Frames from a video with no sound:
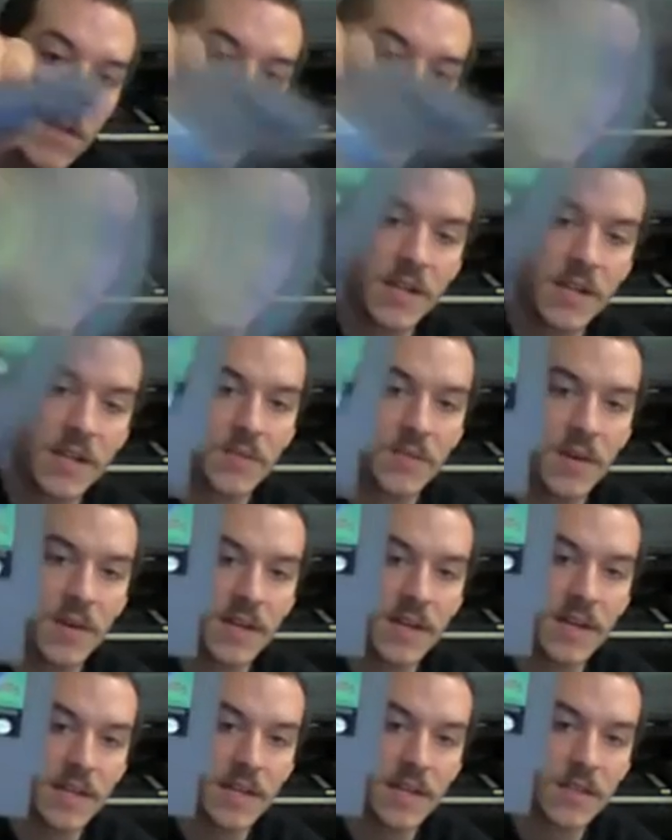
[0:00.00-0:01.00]
but it is what it
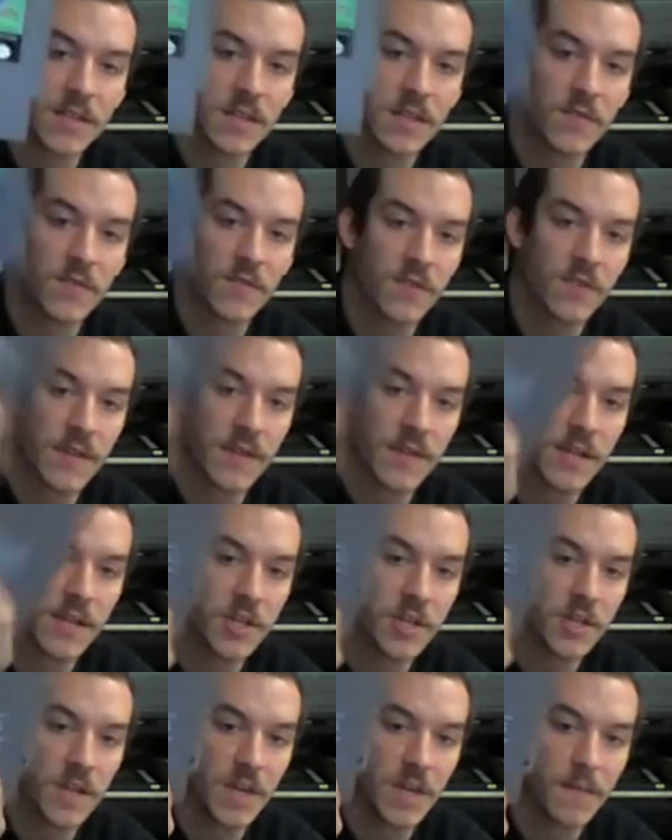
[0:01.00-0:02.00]
is. It's in real nice
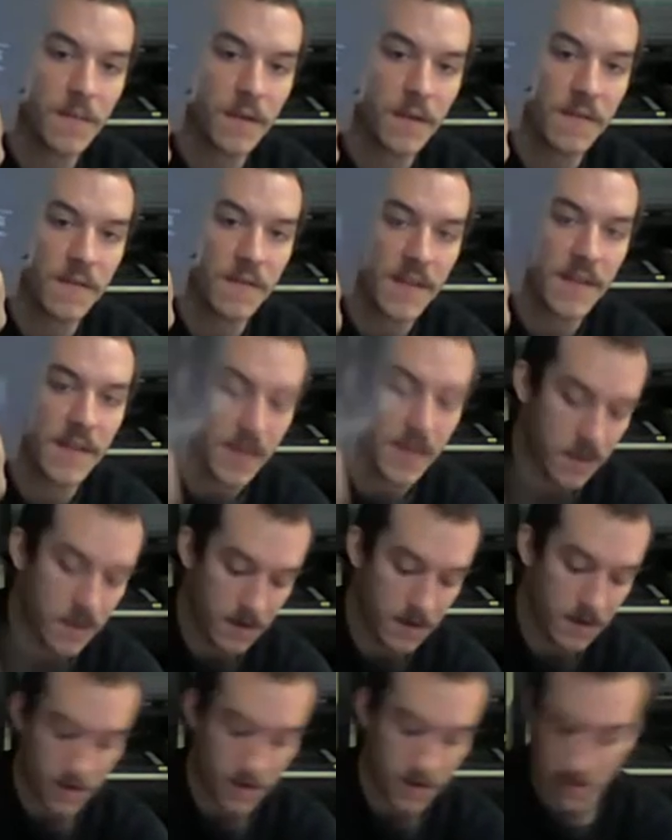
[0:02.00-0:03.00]
shape other than that.
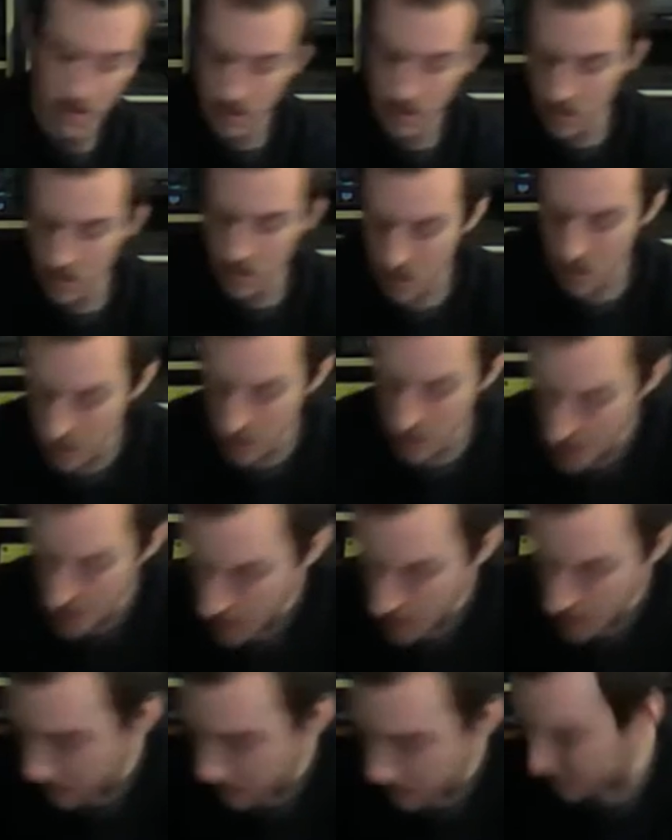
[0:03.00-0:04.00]

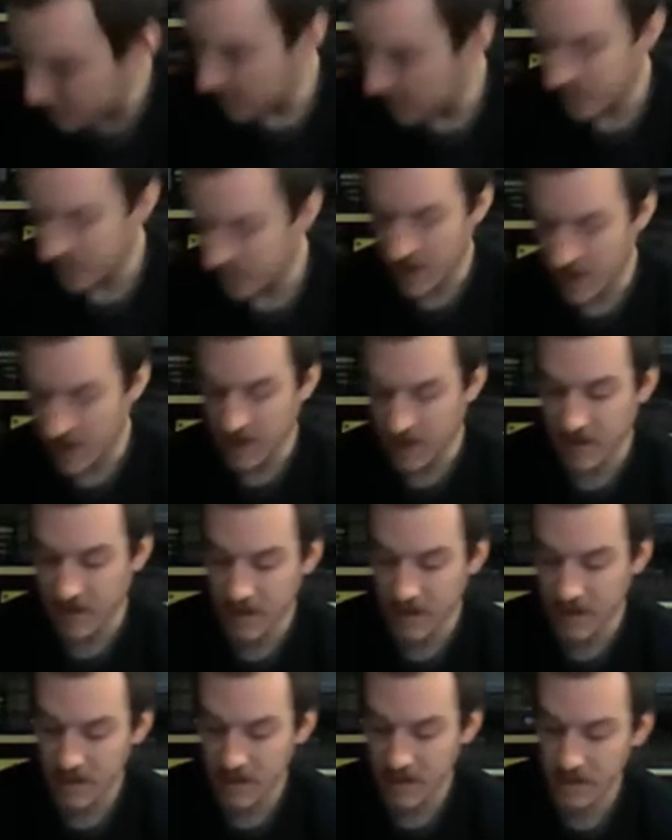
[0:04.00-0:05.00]
And then last for the
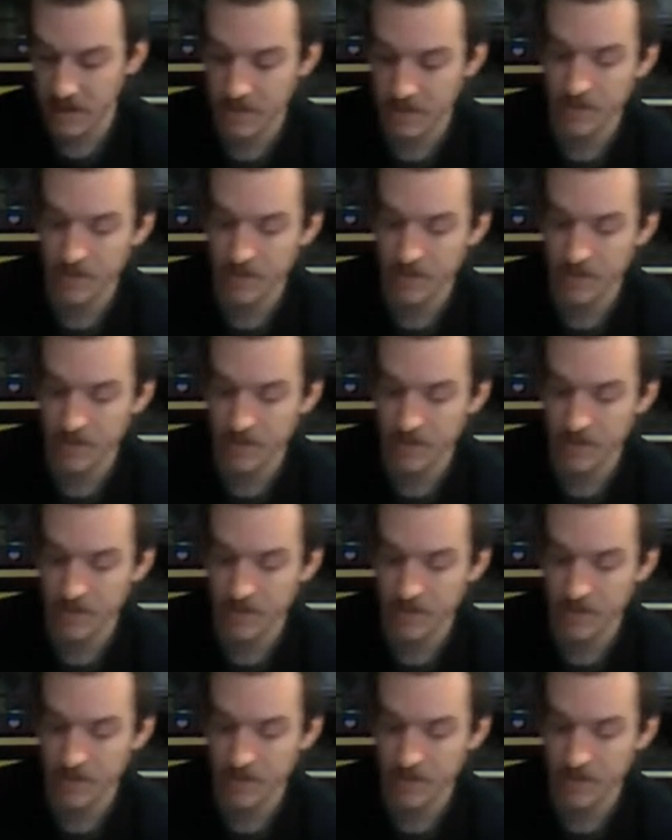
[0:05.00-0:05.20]
NES,